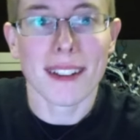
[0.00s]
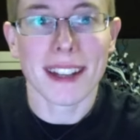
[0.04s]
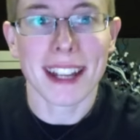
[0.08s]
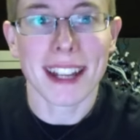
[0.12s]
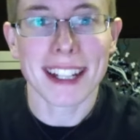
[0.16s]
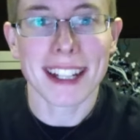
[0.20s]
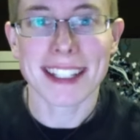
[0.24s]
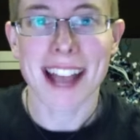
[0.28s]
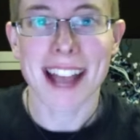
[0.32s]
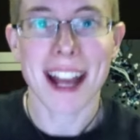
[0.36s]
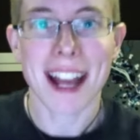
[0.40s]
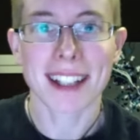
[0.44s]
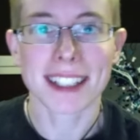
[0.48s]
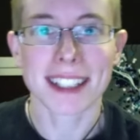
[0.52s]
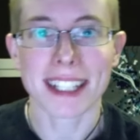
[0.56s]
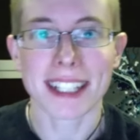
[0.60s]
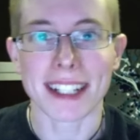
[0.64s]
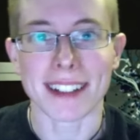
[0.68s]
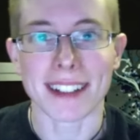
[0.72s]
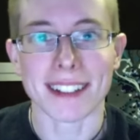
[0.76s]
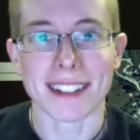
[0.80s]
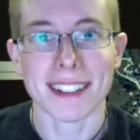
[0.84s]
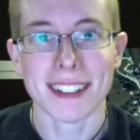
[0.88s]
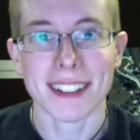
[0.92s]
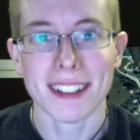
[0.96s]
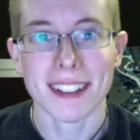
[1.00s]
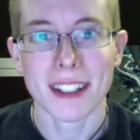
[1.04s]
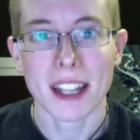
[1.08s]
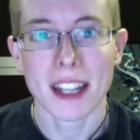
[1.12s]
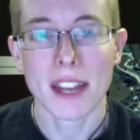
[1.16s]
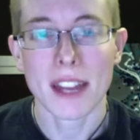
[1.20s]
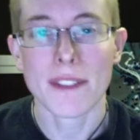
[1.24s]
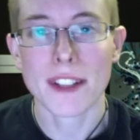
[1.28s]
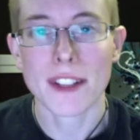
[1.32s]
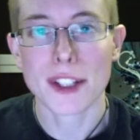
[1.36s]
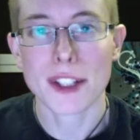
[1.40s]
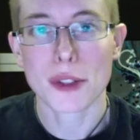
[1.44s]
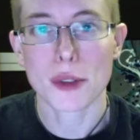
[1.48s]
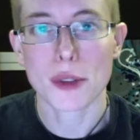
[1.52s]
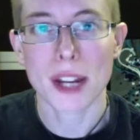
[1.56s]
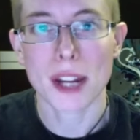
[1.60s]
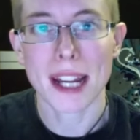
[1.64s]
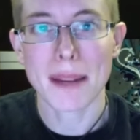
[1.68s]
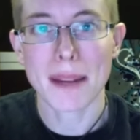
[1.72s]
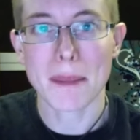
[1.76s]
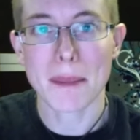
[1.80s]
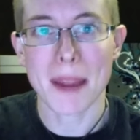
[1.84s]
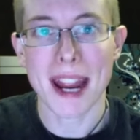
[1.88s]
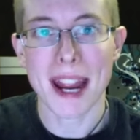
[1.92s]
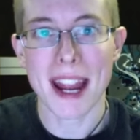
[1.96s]
Exactly. If a
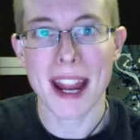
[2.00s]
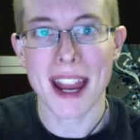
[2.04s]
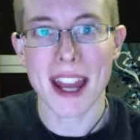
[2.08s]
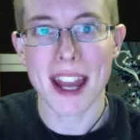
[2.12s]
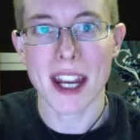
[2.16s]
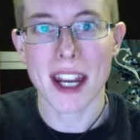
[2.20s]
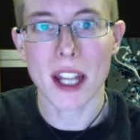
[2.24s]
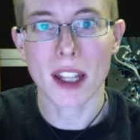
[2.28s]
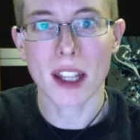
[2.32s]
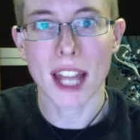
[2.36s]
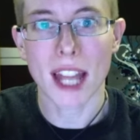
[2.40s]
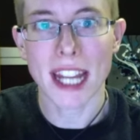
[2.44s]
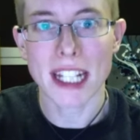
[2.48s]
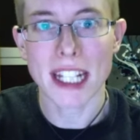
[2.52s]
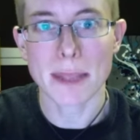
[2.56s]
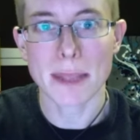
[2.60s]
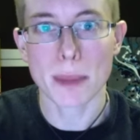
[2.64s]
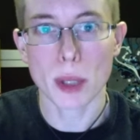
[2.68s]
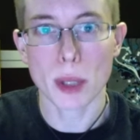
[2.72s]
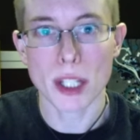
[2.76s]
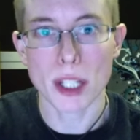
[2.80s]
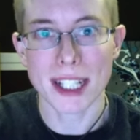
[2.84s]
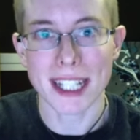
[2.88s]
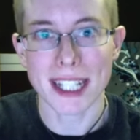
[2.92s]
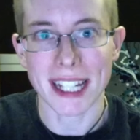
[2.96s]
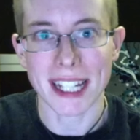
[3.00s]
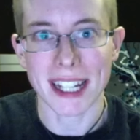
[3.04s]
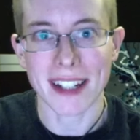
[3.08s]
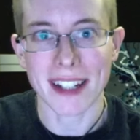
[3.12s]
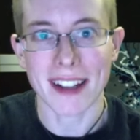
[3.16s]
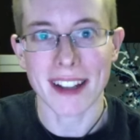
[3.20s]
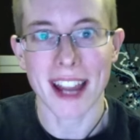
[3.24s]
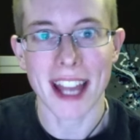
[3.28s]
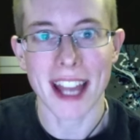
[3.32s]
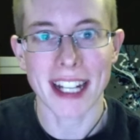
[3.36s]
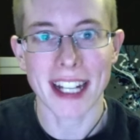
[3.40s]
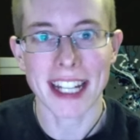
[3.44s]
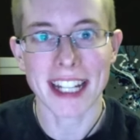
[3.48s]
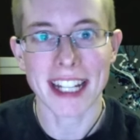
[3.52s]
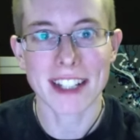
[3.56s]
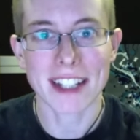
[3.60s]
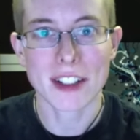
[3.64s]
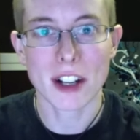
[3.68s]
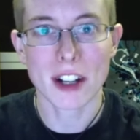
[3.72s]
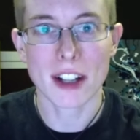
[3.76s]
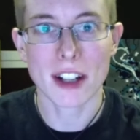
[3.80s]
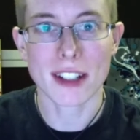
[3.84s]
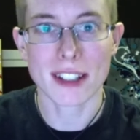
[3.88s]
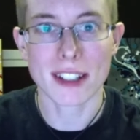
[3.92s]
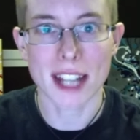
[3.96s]
straight man likes pussy and he
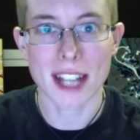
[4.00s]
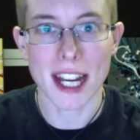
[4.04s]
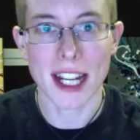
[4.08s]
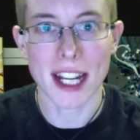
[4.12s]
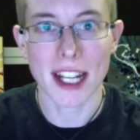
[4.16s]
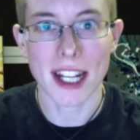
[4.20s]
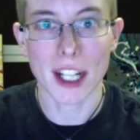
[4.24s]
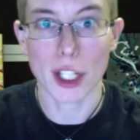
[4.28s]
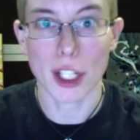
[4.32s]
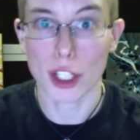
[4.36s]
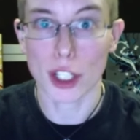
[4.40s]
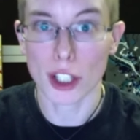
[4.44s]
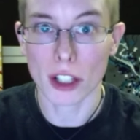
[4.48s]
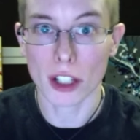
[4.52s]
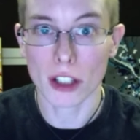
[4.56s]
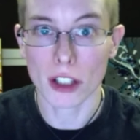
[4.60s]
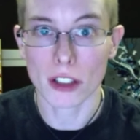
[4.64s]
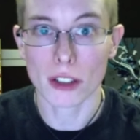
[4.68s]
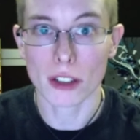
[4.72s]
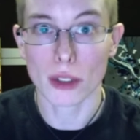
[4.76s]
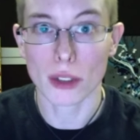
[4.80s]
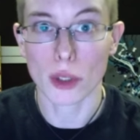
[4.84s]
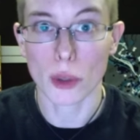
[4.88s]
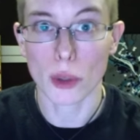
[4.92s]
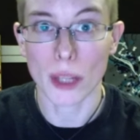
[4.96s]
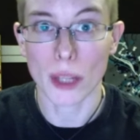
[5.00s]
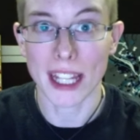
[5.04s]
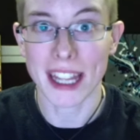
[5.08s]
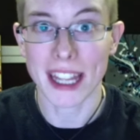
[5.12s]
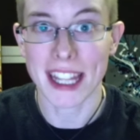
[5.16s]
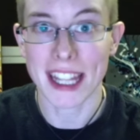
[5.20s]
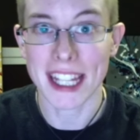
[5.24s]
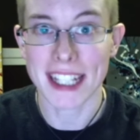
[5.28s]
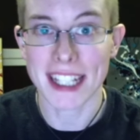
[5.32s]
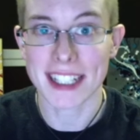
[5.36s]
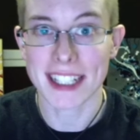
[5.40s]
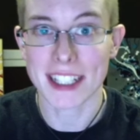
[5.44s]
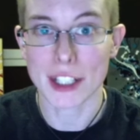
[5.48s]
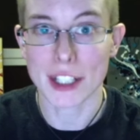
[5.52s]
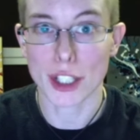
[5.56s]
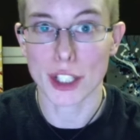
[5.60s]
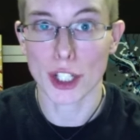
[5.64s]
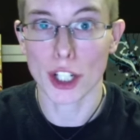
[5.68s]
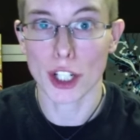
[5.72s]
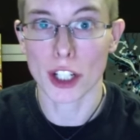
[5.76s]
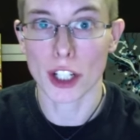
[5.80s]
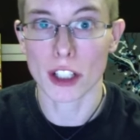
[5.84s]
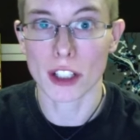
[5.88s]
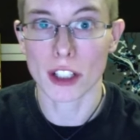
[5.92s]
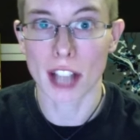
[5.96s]
starts dating a girl who he thinks is a
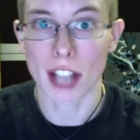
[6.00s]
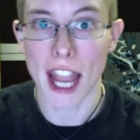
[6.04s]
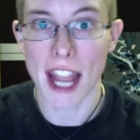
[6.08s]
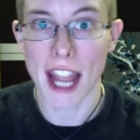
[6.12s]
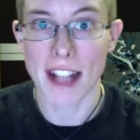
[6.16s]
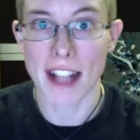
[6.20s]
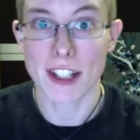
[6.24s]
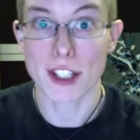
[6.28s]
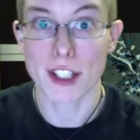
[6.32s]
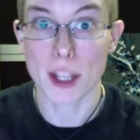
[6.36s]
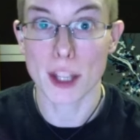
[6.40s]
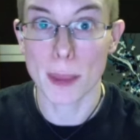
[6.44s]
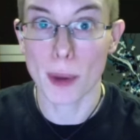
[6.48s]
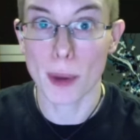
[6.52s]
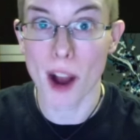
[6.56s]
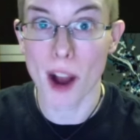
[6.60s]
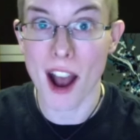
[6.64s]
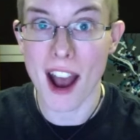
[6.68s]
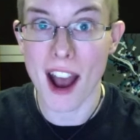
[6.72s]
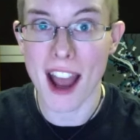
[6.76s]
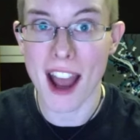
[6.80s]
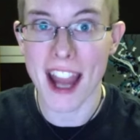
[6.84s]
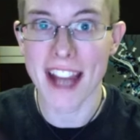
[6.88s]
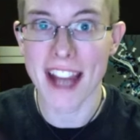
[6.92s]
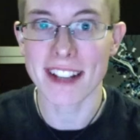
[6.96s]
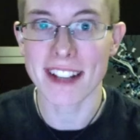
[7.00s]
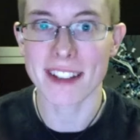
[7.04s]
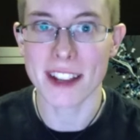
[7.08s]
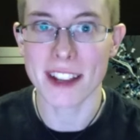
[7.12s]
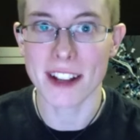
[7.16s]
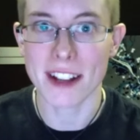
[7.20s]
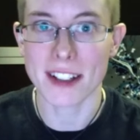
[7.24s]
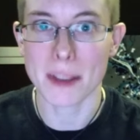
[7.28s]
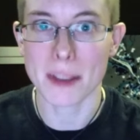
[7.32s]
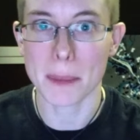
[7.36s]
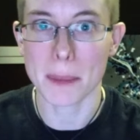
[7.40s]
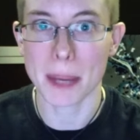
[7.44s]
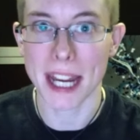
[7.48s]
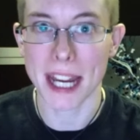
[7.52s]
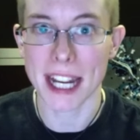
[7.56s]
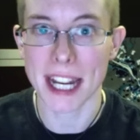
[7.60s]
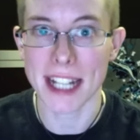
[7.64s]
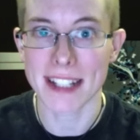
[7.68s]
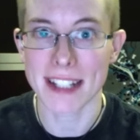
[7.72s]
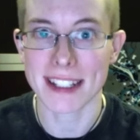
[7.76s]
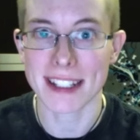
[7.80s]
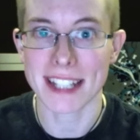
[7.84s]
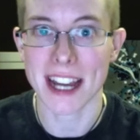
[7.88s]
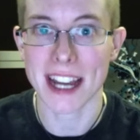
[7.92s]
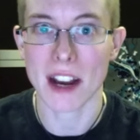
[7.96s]
girl and surprise, there's a
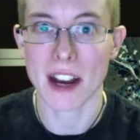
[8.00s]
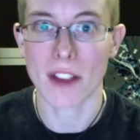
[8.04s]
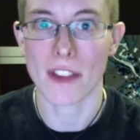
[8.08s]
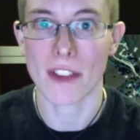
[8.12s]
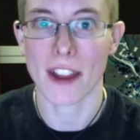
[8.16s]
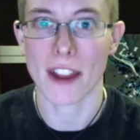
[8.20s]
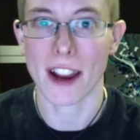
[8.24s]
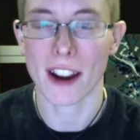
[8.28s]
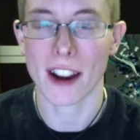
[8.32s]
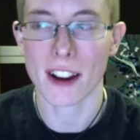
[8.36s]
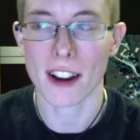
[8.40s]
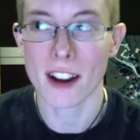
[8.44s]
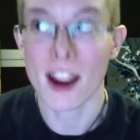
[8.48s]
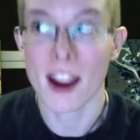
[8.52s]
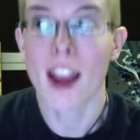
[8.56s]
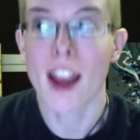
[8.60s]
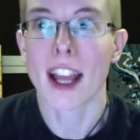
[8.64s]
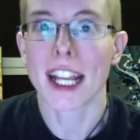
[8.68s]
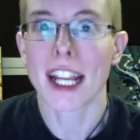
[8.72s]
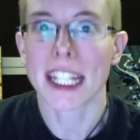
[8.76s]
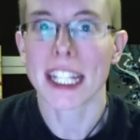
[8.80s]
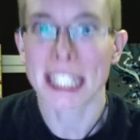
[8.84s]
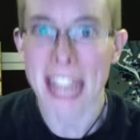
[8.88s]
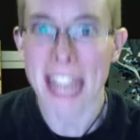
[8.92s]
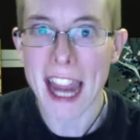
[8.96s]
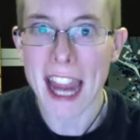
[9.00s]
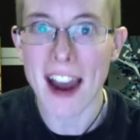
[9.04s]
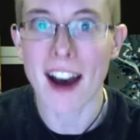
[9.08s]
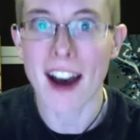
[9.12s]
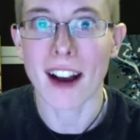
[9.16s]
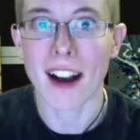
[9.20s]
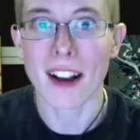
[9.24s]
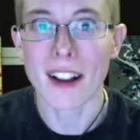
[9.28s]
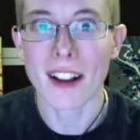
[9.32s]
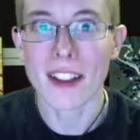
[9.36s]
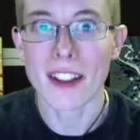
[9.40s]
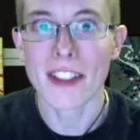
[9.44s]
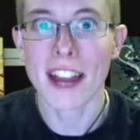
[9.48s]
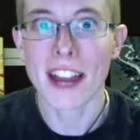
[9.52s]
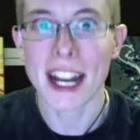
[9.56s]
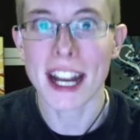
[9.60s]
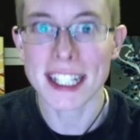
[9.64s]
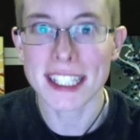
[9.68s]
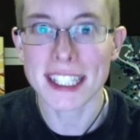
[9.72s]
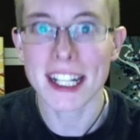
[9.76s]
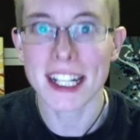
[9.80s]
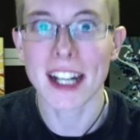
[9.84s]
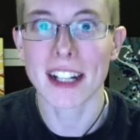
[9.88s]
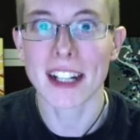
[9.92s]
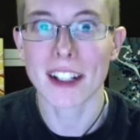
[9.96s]
penis down there, yeah, that's
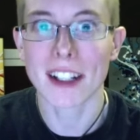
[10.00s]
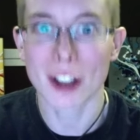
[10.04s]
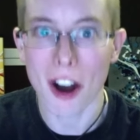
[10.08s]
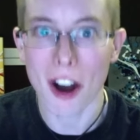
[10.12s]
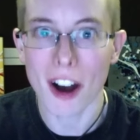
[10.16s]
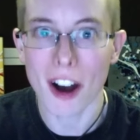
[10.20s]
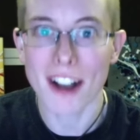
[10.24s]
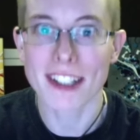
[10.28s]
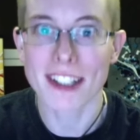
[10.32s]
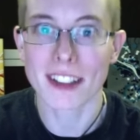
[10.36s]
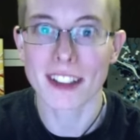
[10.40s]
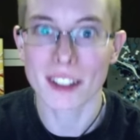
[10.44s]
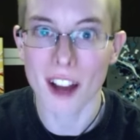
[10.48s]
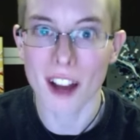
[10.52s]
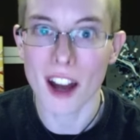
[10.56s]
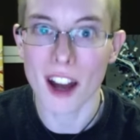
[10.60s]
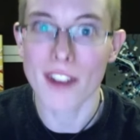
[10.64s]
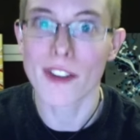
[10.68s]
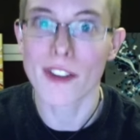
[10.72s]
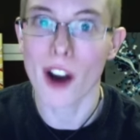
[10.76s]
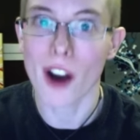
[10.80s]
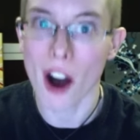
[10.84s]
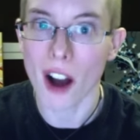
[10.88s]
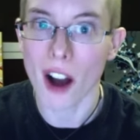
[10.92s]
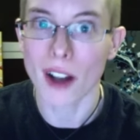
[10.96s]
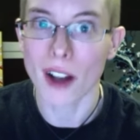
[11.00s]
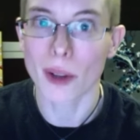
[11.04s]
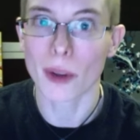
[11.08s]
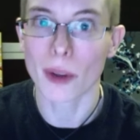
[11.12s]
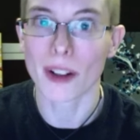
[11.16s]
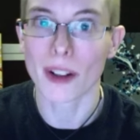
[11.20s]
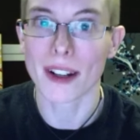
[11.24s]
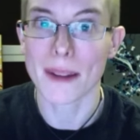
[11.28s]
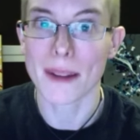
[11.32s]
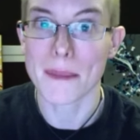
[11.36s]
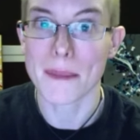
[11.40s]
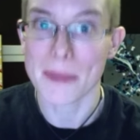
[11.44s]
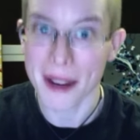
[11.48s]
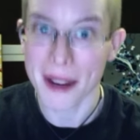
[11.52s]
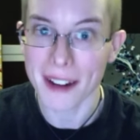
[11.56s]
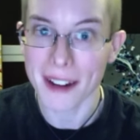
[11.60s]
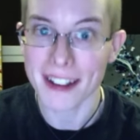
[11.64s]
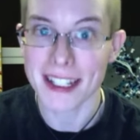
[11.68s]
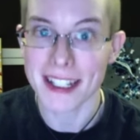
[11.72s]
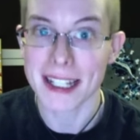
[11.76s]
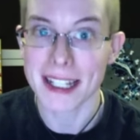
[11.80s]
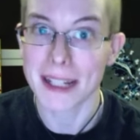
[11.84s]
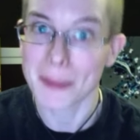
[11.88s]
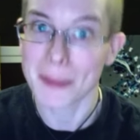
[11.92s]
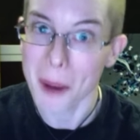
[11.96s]
gonna cause a lot of awkward,
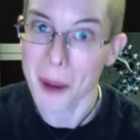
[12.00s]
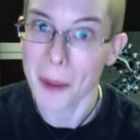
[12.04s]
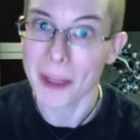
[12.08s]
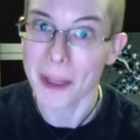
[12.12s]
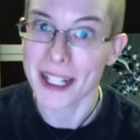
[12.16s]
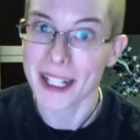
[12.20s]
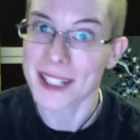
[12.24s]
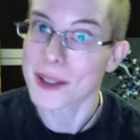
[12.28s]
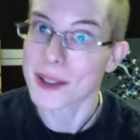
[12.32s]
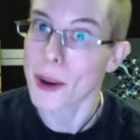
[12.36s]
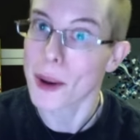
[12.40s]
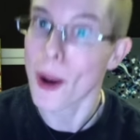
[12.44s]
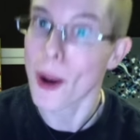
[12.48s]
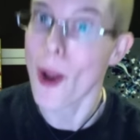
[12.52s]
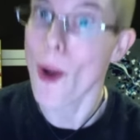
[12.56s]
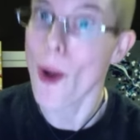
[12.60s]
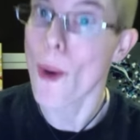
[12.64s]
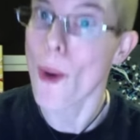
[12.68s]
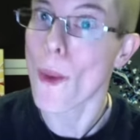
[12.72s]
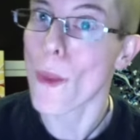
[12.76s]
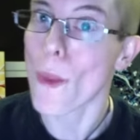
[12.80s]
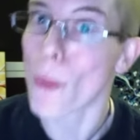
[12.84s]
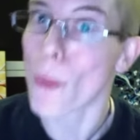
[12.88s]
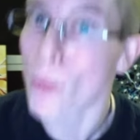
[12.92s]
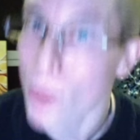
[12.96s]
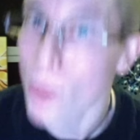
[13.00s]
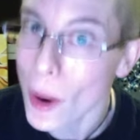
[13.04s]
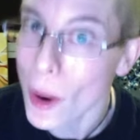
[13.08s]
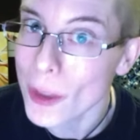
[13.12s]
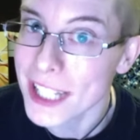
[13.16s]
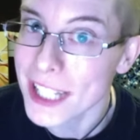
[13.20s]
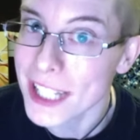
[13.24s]
embarrassing moments, won't